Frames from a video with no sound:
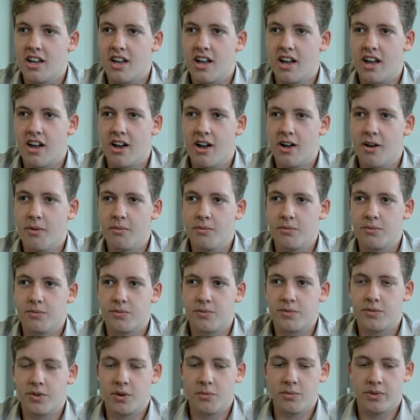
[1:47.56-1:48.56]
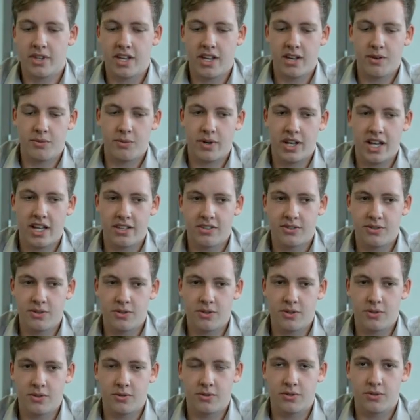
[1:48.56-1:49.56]
From there we had
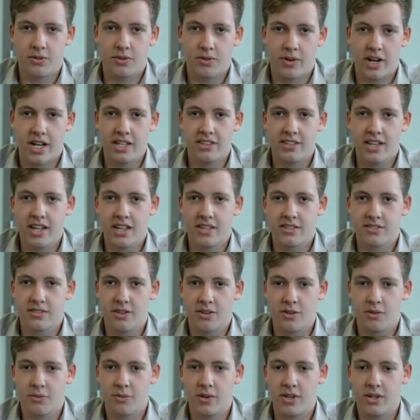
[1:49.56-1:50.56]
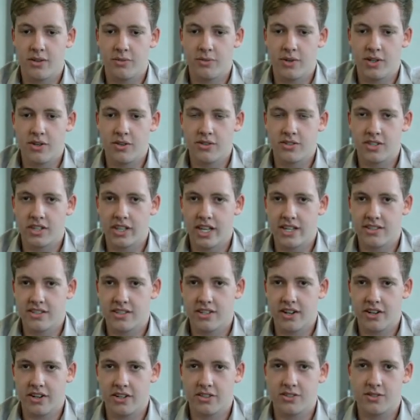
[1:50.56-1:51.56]
to create that, so we used the laser
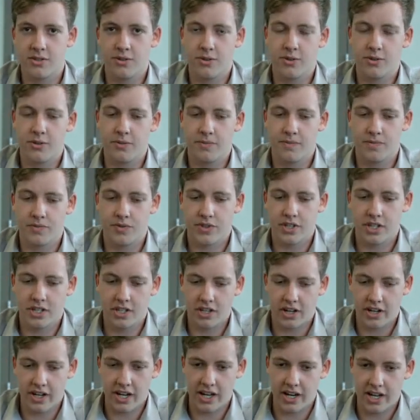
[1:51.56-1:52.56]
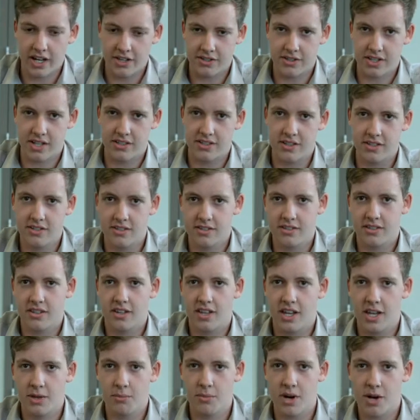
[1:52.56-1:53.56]
cutter to cut out our chassis.
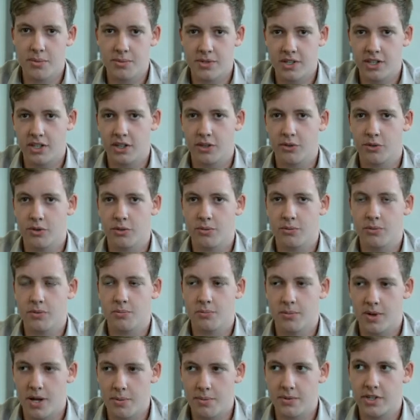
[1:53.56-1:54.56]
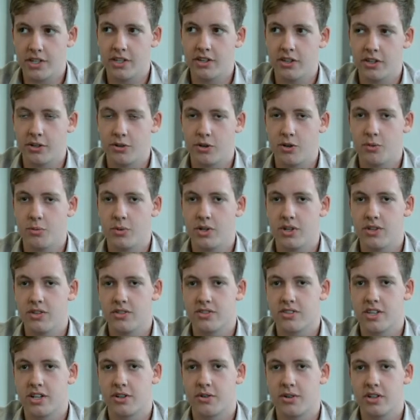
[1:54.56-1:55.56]
In my particular group we
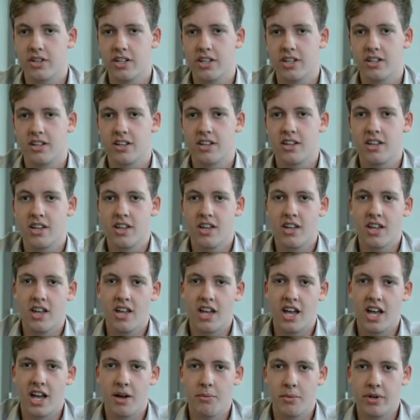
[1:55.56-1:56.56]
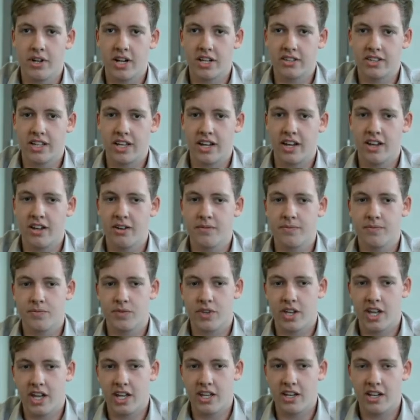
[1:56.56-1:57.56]
used acrylic, and we cut that out.
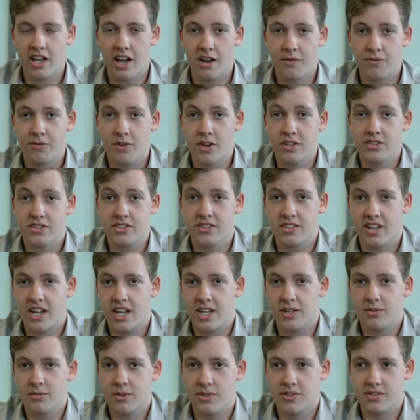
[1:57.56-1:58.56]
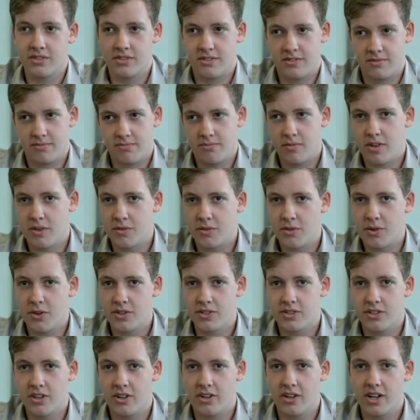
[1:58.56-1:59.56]
And our first design was of
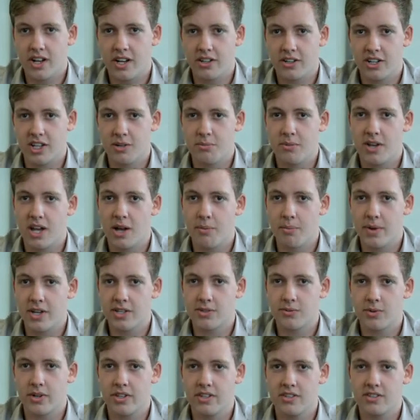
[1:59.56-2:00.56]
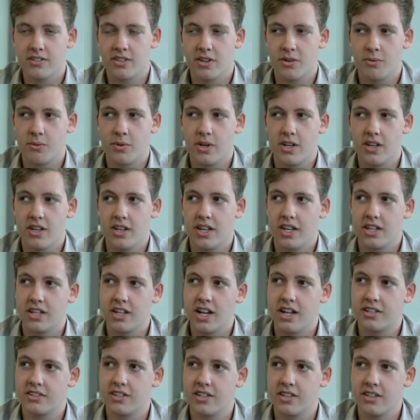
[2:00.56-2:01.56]
course not going to be our best one, so we
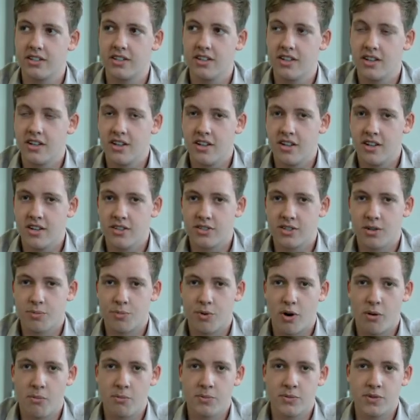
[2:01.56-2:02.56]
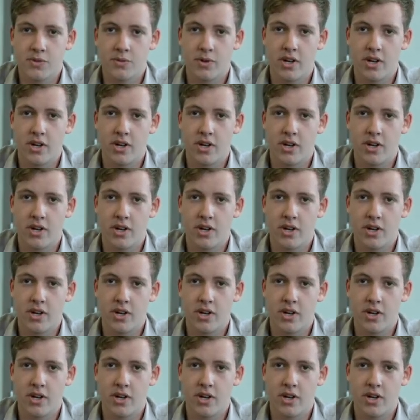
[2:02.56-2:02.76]
encountered some problems